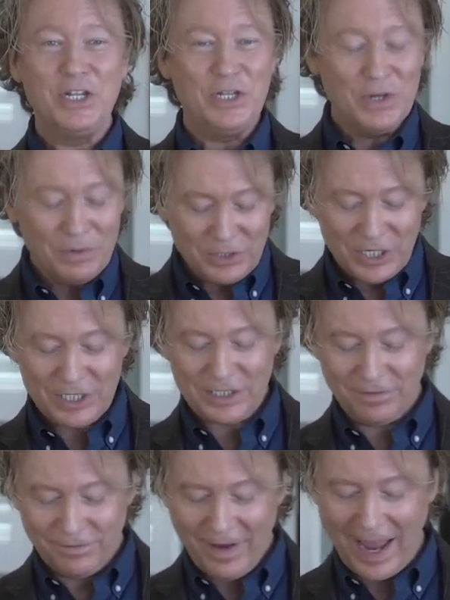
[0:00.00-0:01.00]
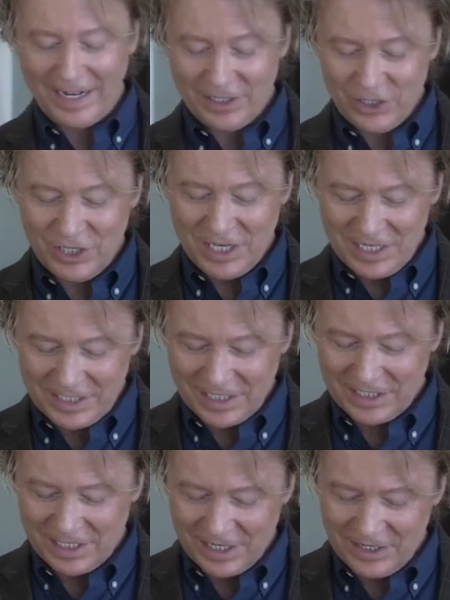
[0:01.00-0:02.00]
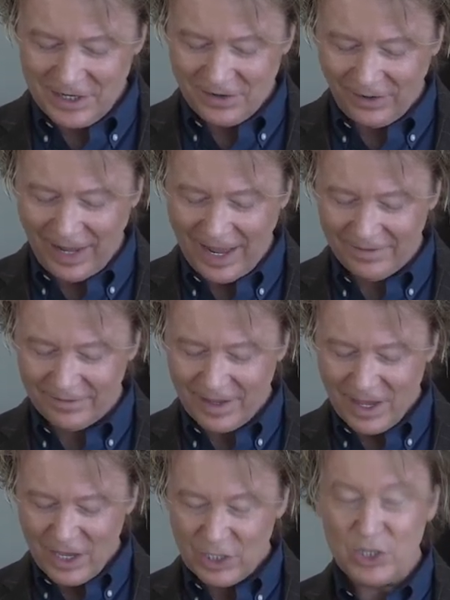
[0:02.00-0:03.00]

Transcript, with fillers: you just invited Jesus into your life.